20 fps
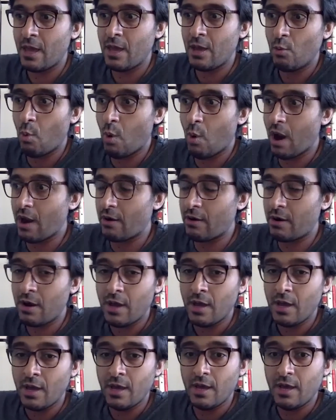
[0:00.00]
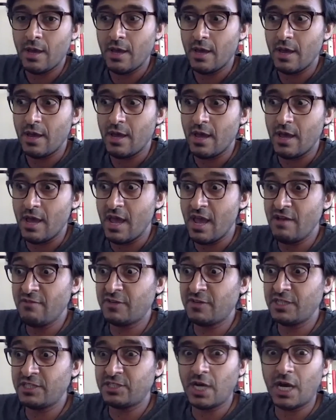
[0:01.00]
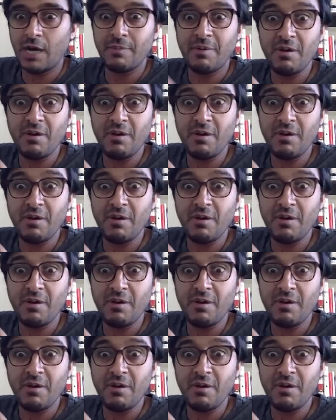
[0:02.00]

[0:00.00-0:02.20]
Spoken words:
where every time he